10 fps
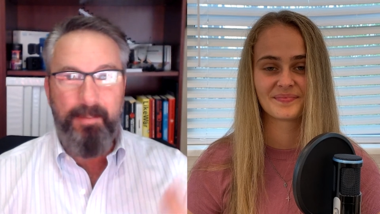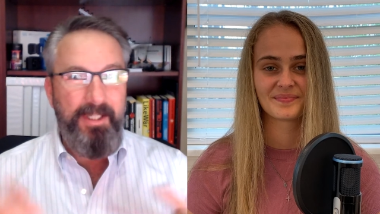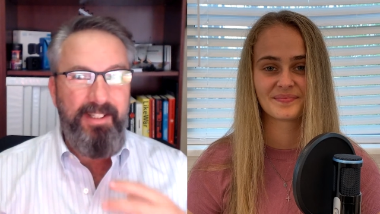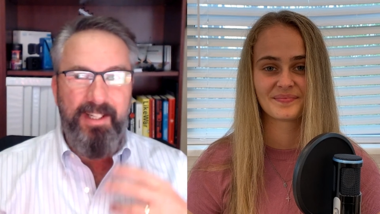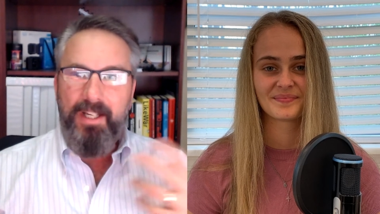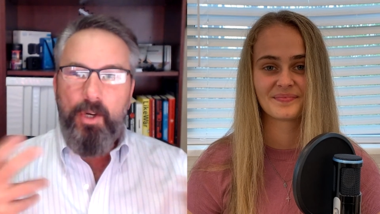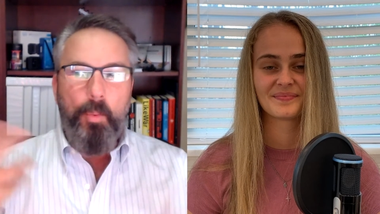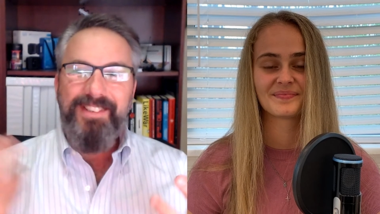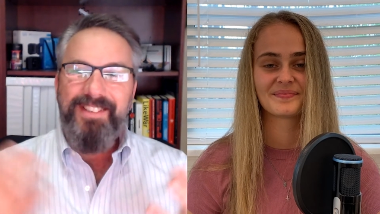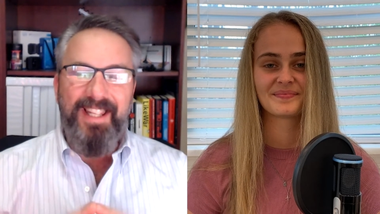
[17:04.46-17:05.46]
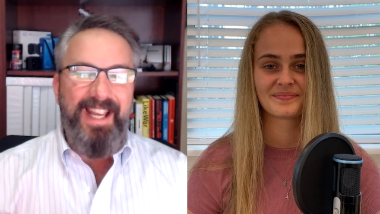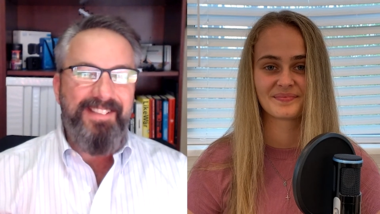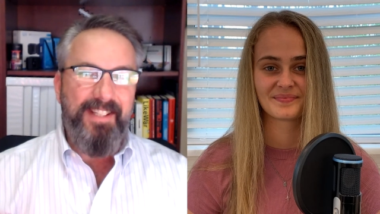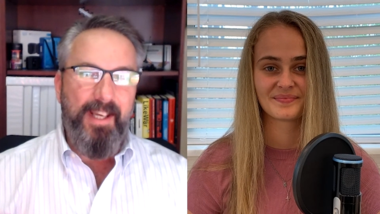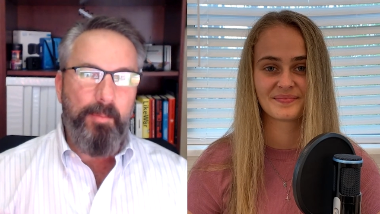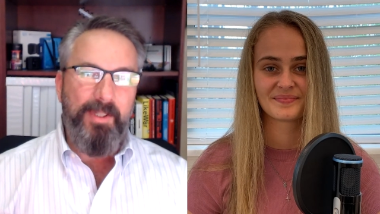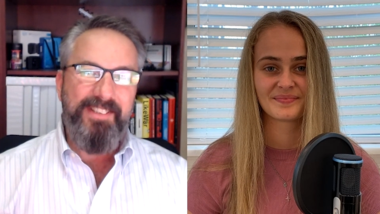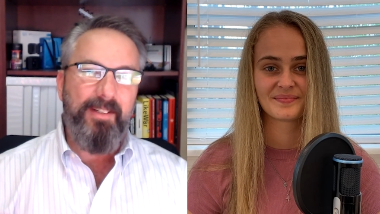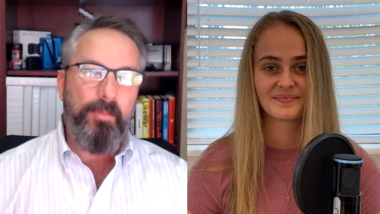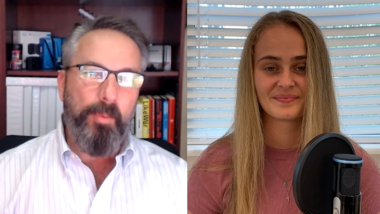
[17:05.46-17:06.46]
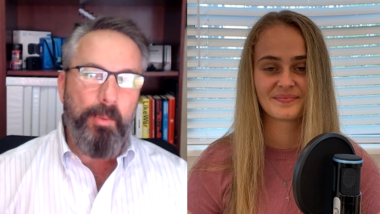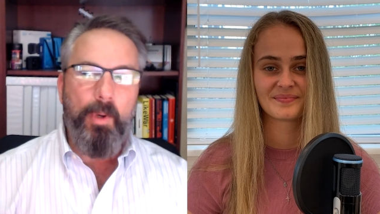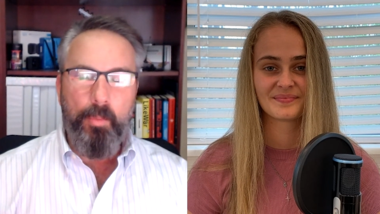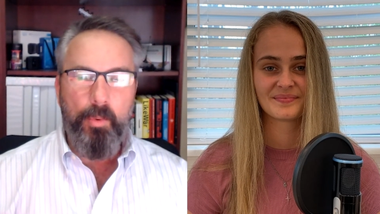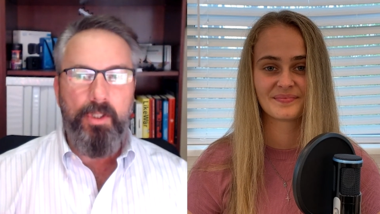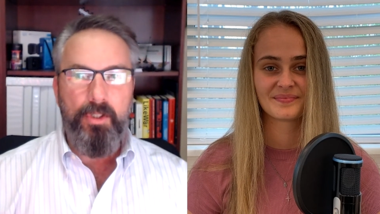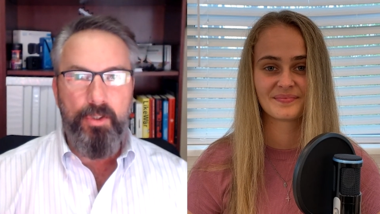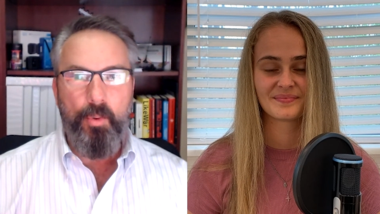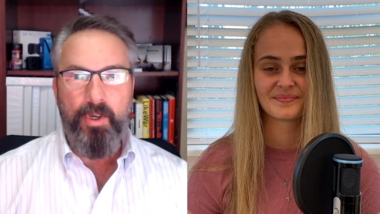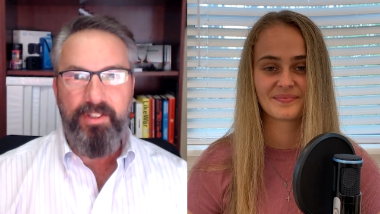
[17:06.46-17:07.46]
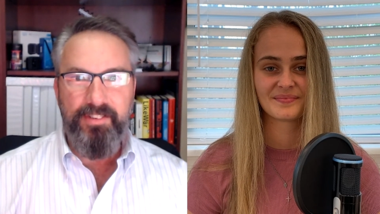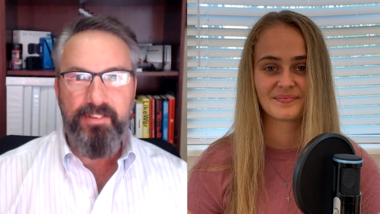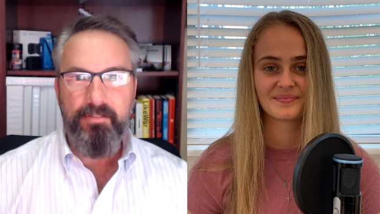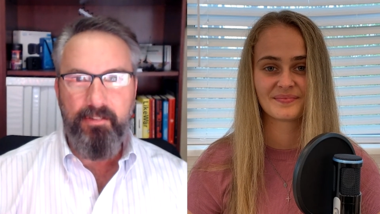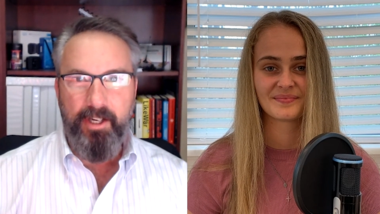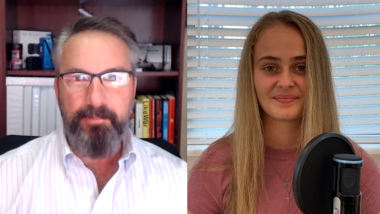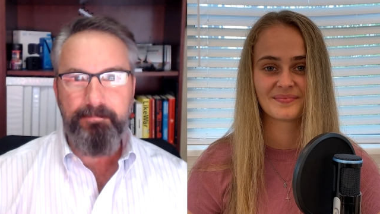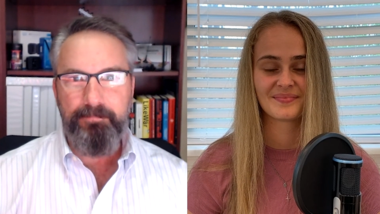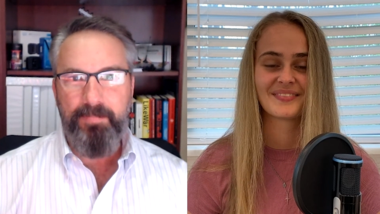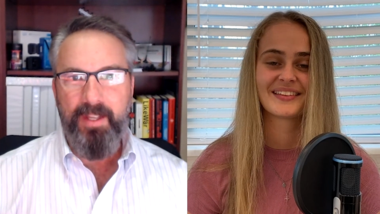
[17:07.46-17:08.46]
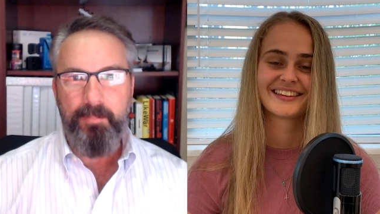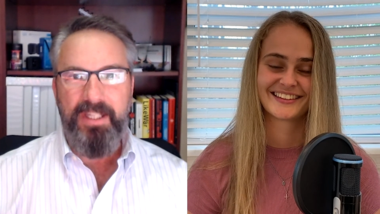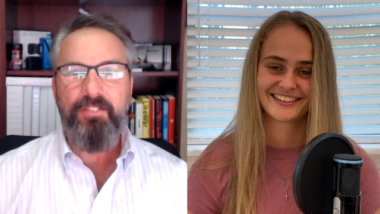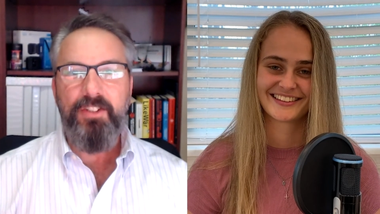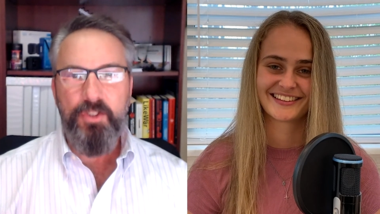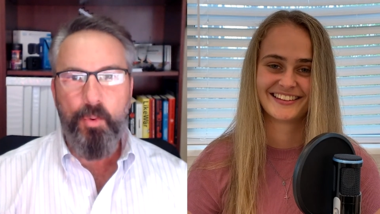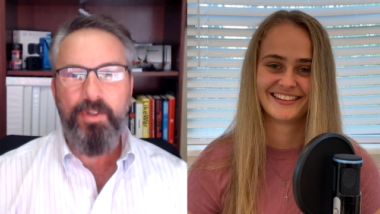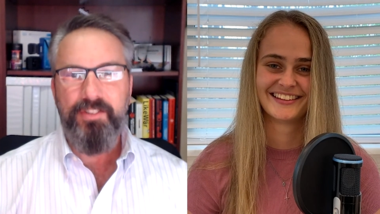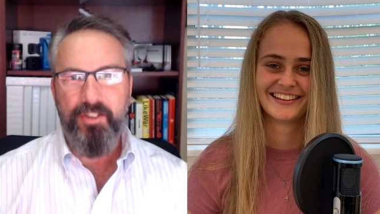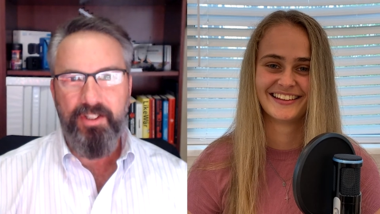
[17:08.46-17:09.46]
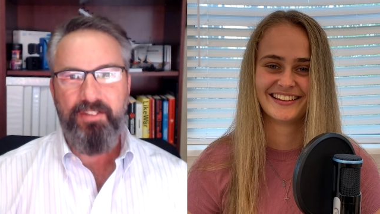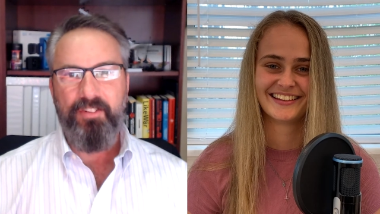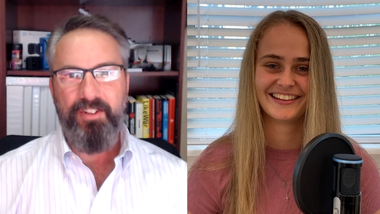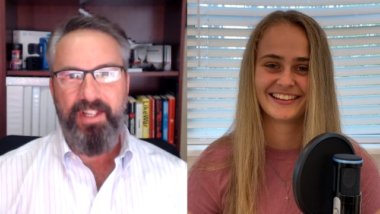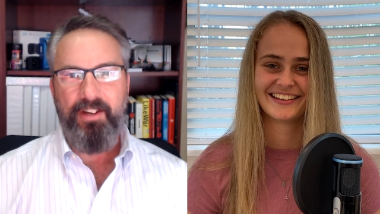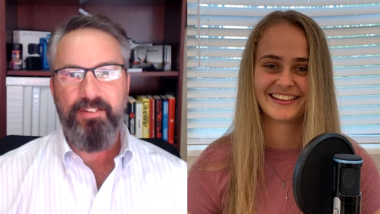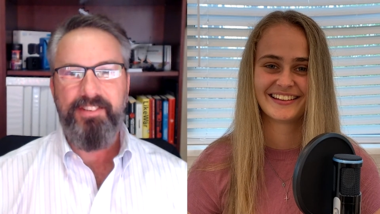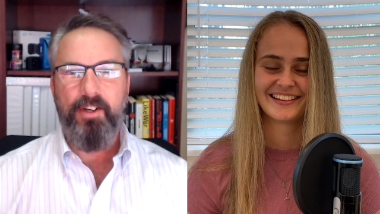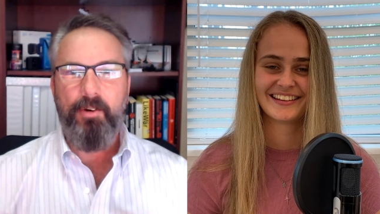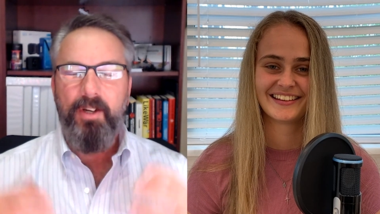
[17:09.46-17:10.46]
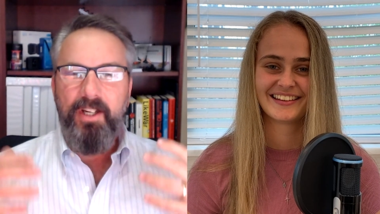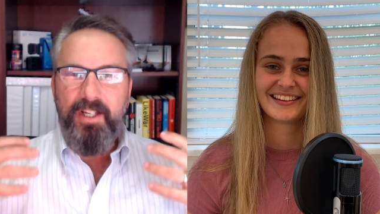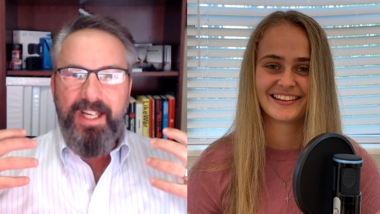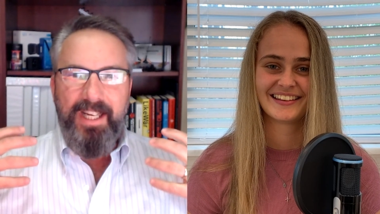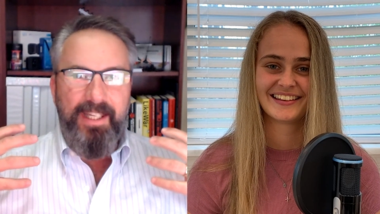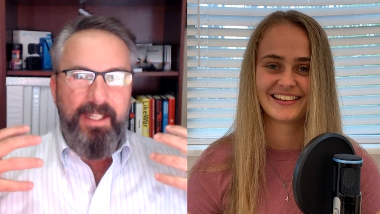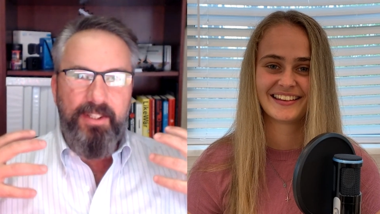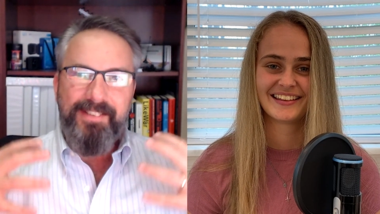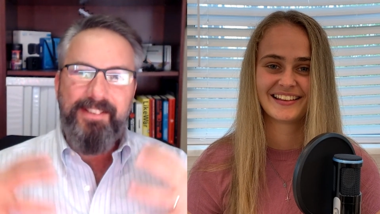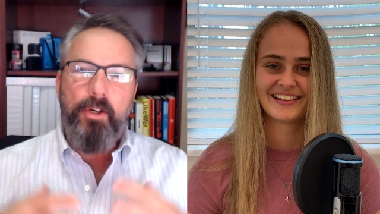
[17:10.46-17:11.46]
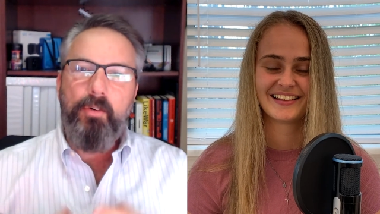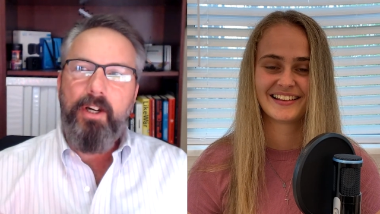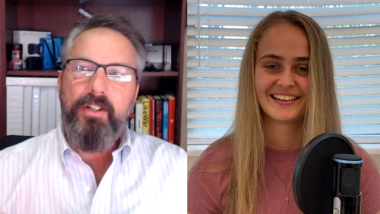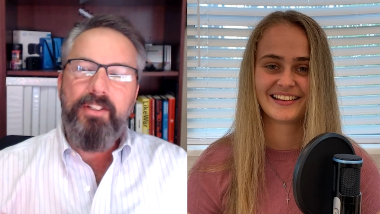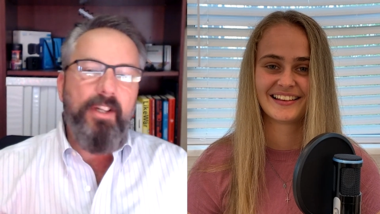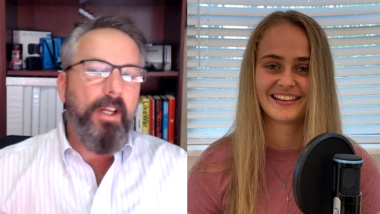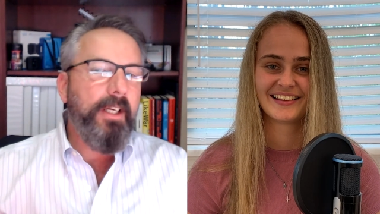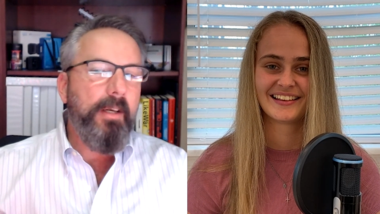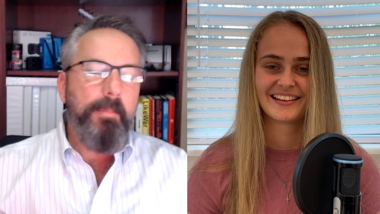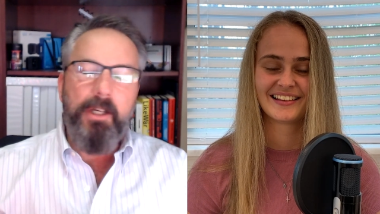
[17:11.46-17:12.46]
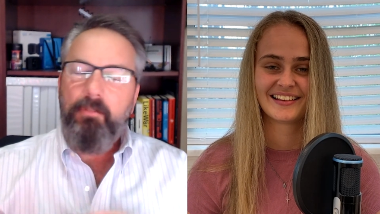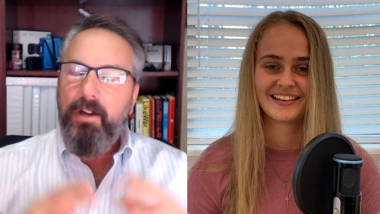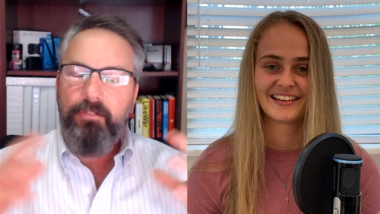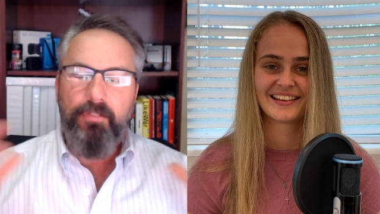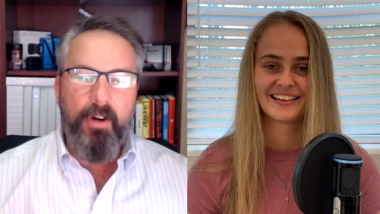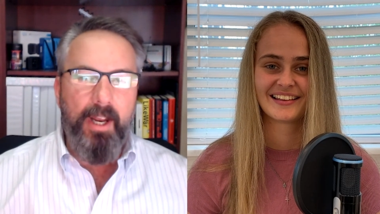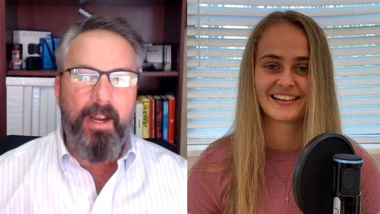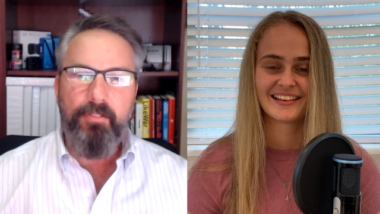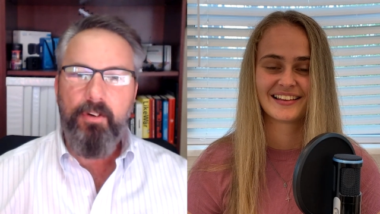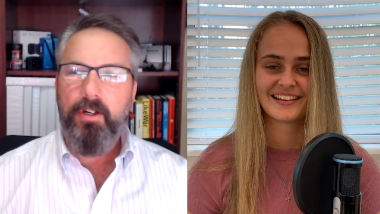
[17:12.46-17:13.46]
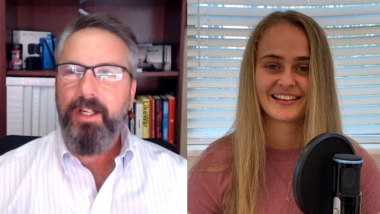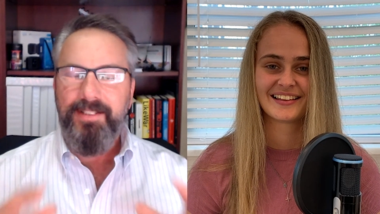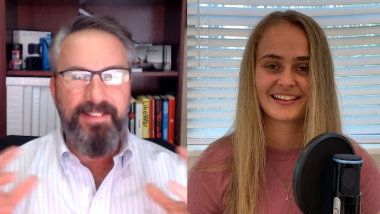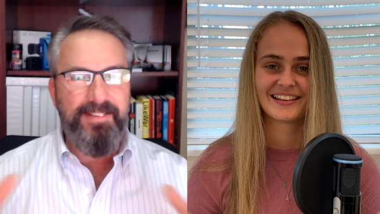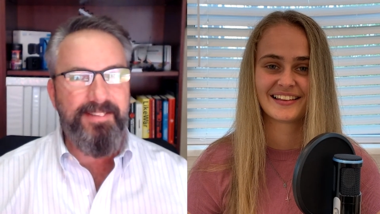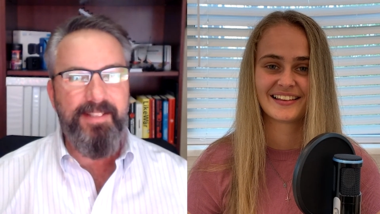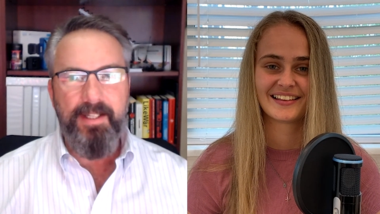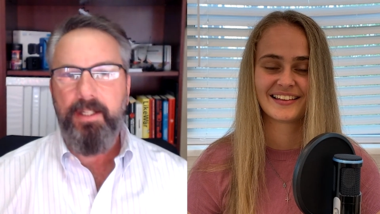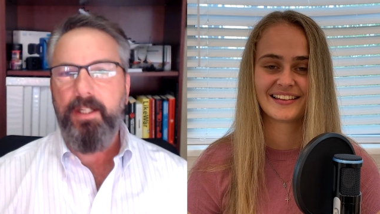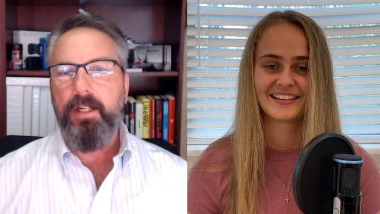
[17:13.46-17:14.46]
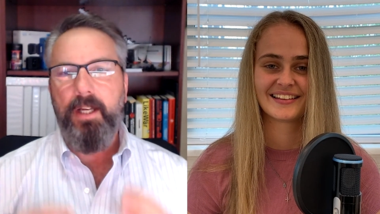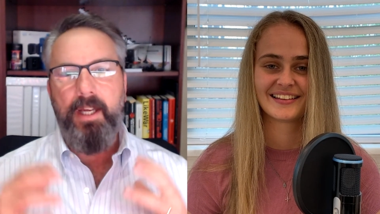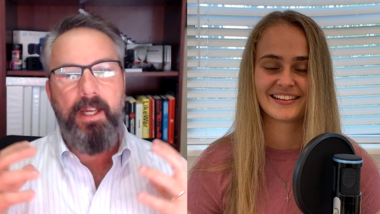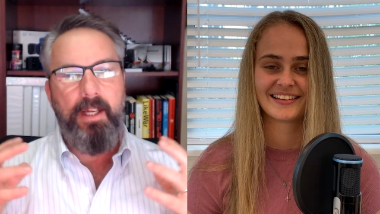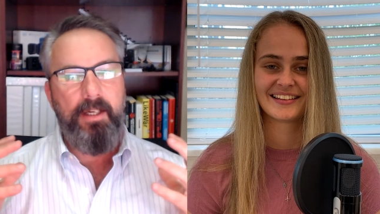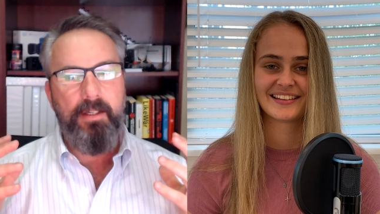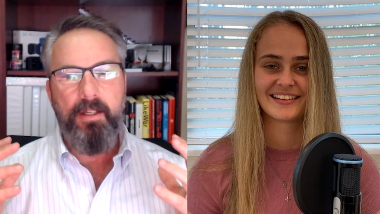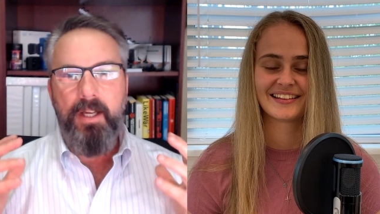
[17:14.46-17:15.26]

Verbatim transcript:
Speaker 1: i mean when's the last time we said we want wooden toys right um, even toys are evil now so it, this career is going to be around forever. It's exciting, and